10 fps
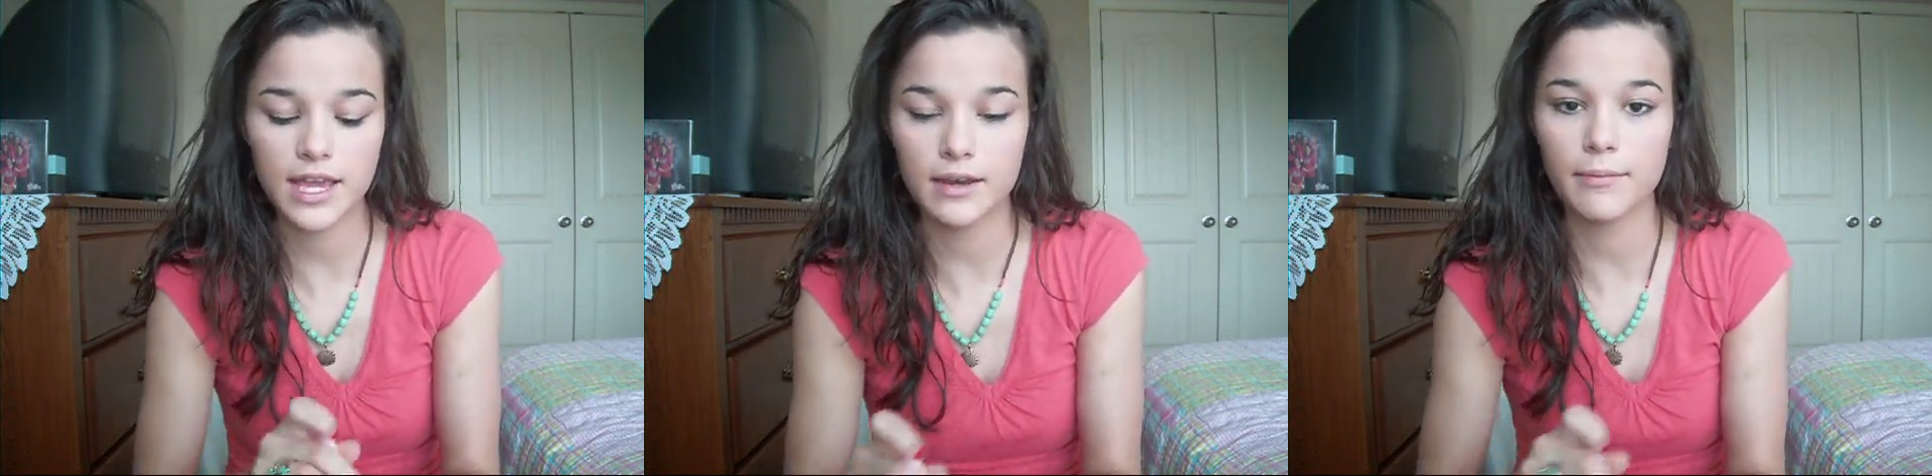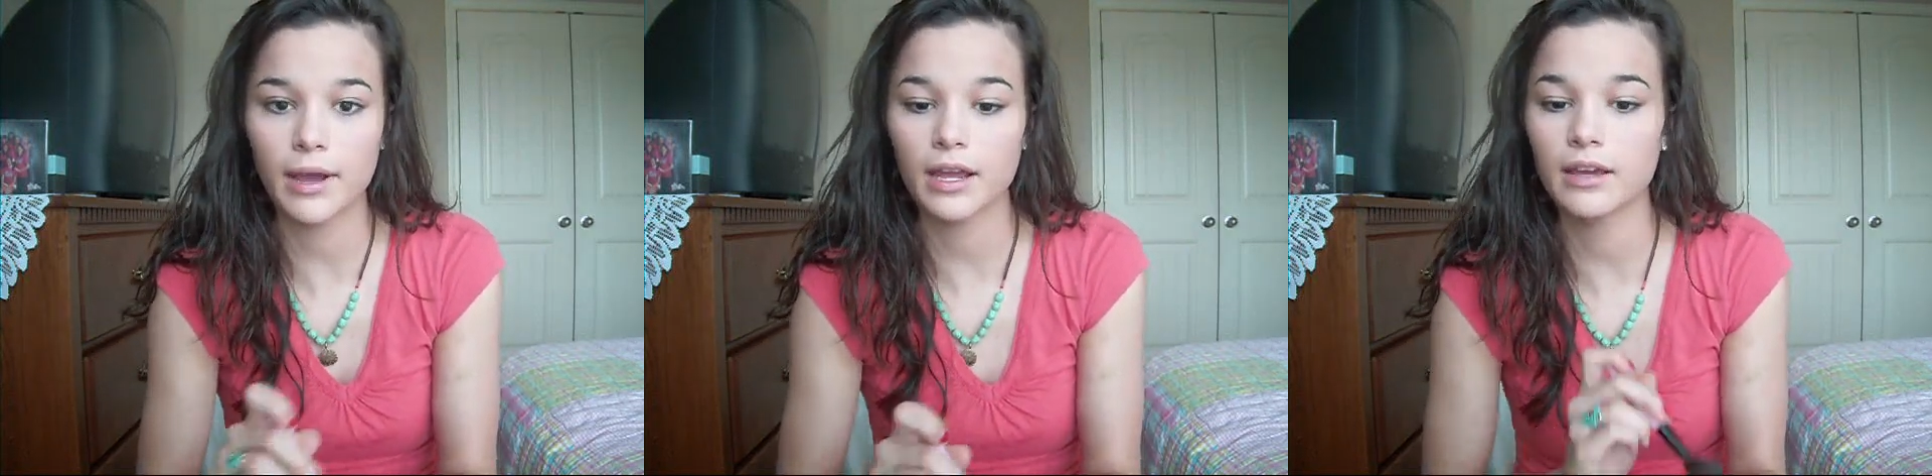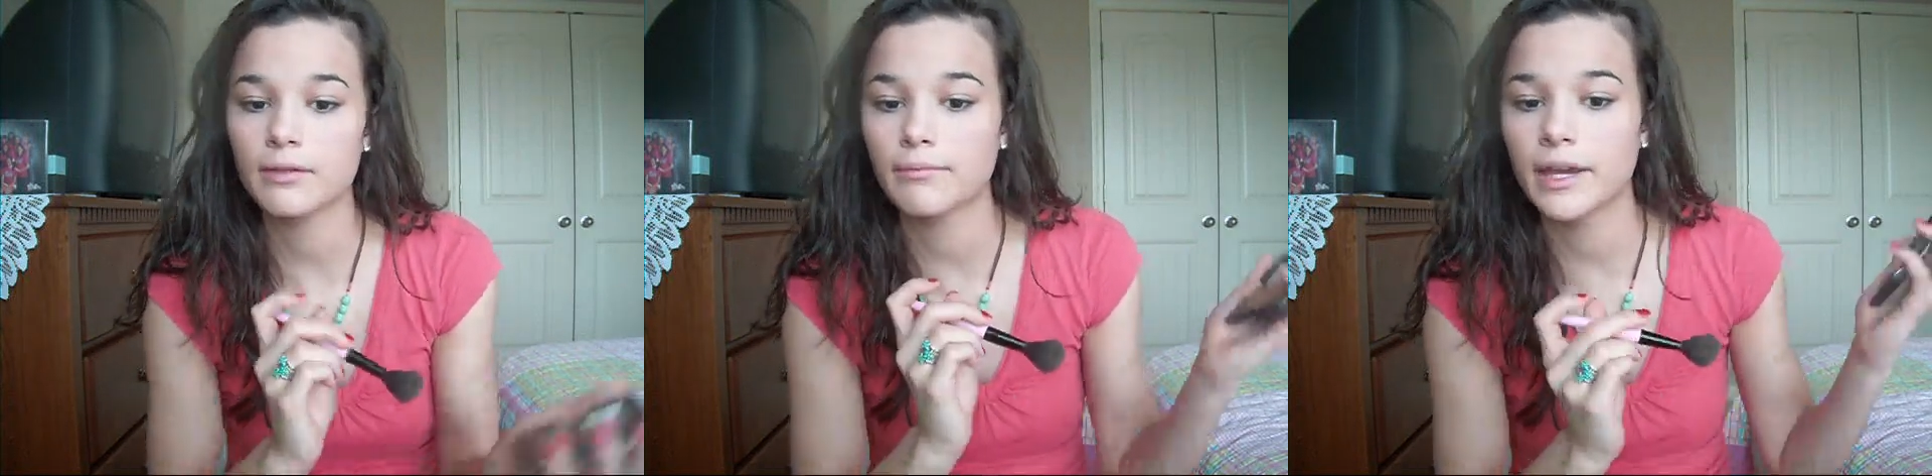in
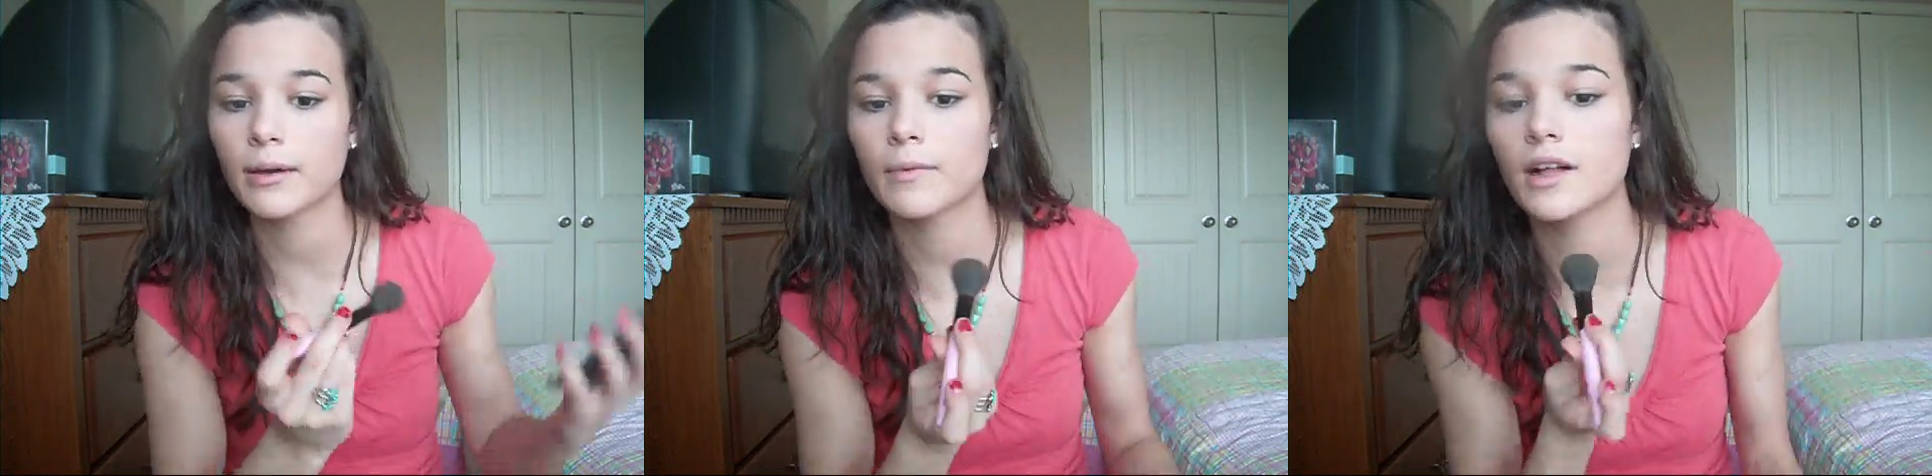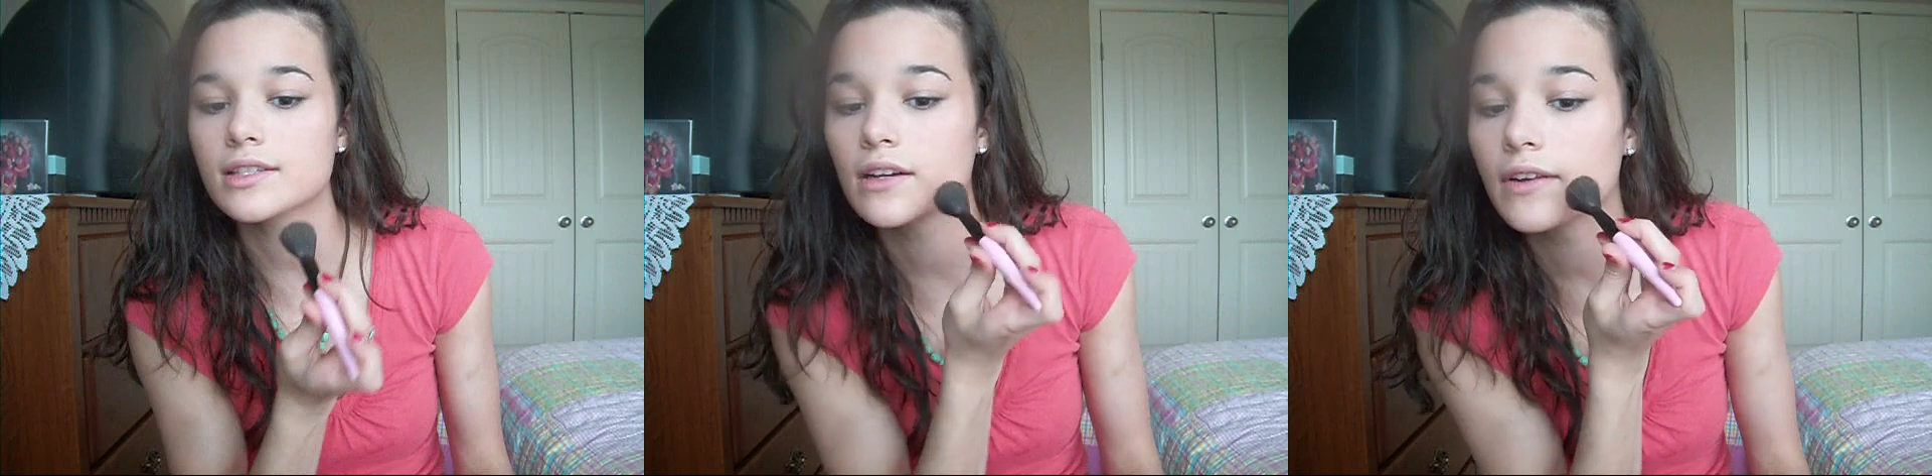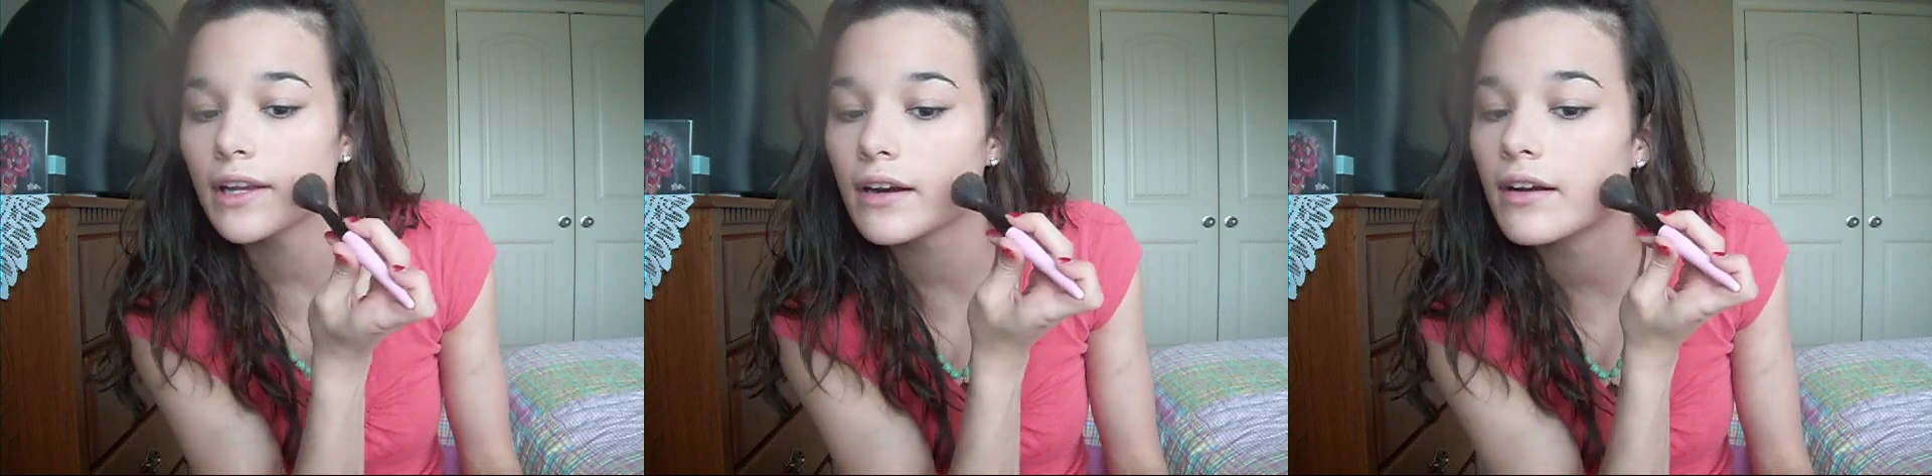my makeup closet
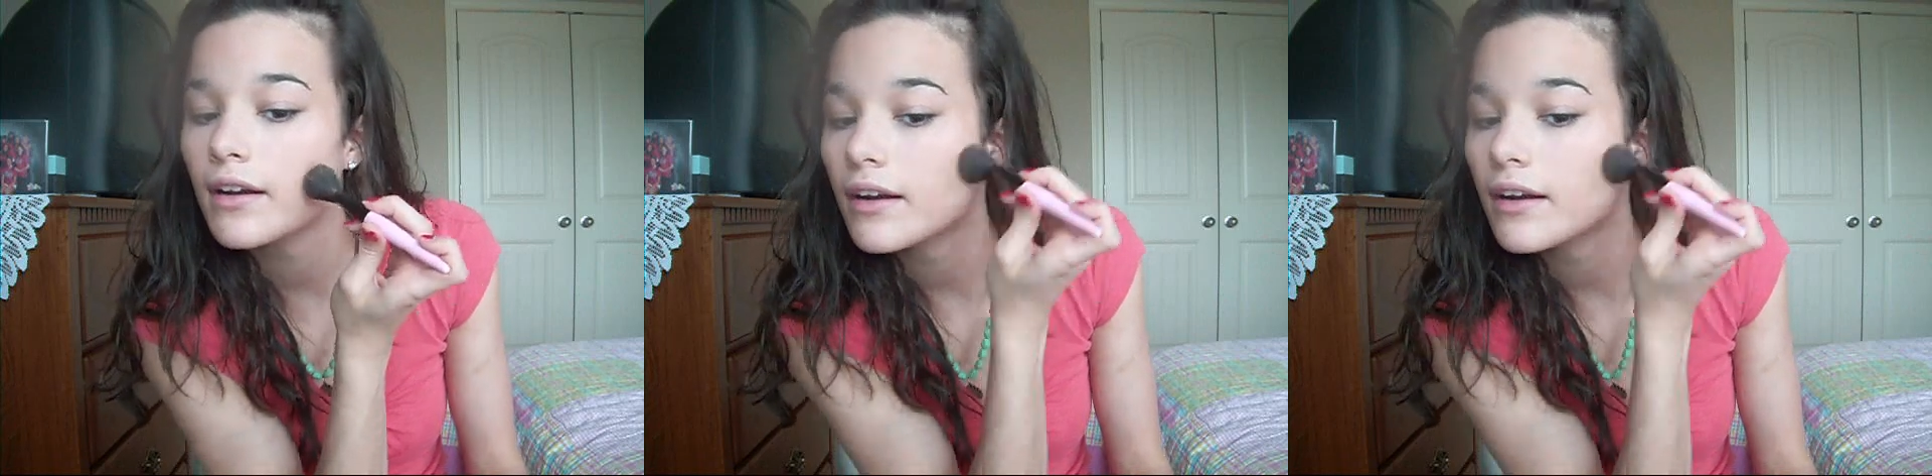over there.